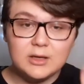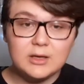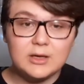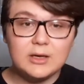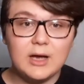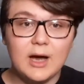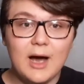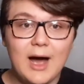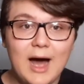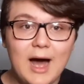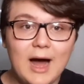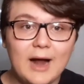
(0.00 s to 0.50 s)

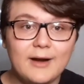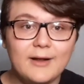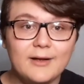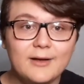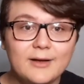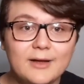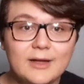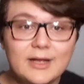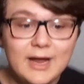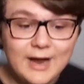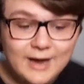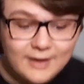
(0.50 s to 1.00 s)
God.
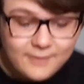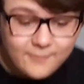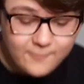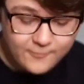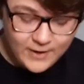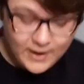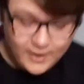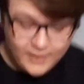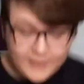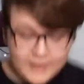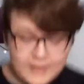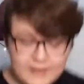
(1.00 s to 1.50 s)
It's
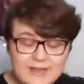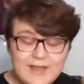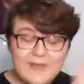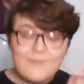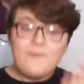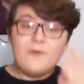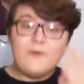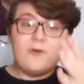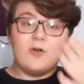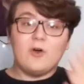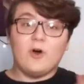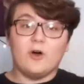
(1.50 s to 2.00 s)
very
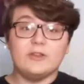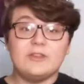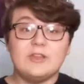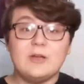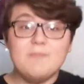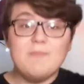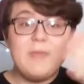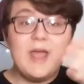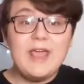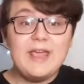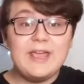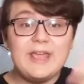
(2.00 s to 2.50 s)
difficult to
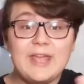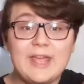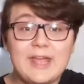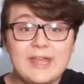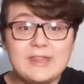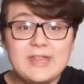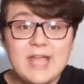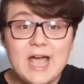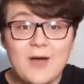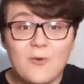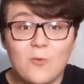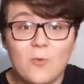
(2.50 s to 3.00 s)
make it in
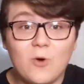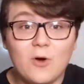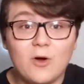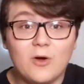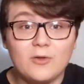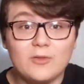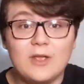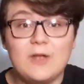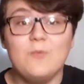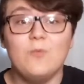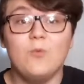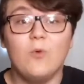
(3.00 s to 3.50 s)
that
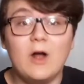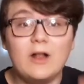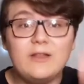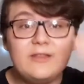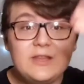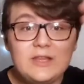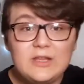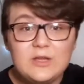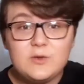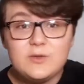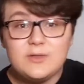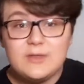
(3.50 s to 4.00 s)
world. And what
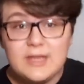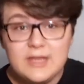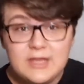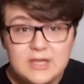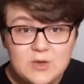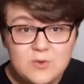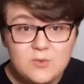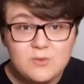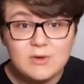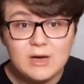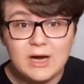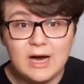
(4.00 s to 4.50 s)
do you think
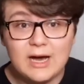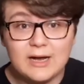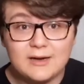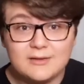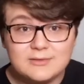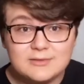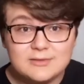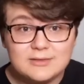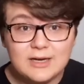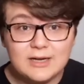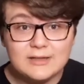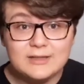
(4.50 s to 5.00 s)
you got?
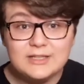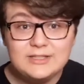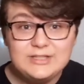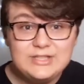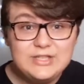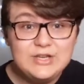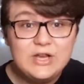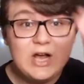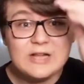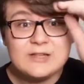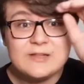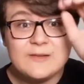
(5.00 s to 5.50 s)
Unless
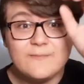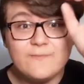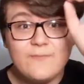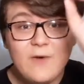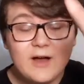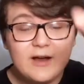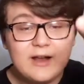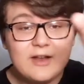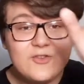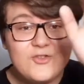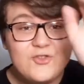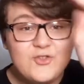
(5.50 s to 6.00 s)
you got some
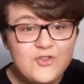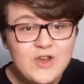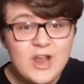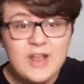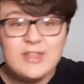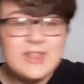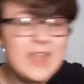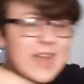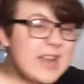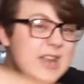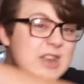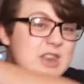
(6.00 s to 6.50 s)
fucking shit
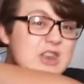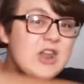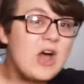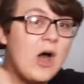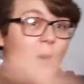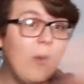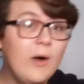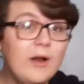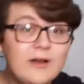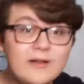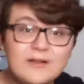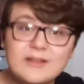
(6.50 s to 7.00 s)
that
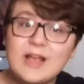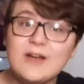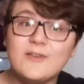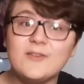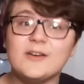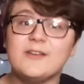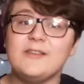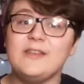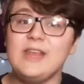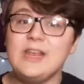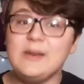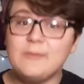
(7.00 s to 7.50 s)
no one has ever
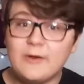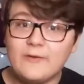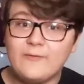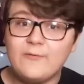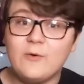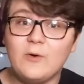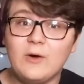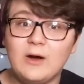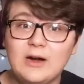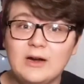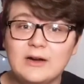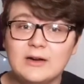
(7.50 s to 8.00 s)
seen
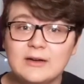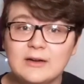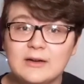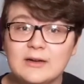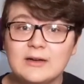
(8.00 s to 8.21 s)
before.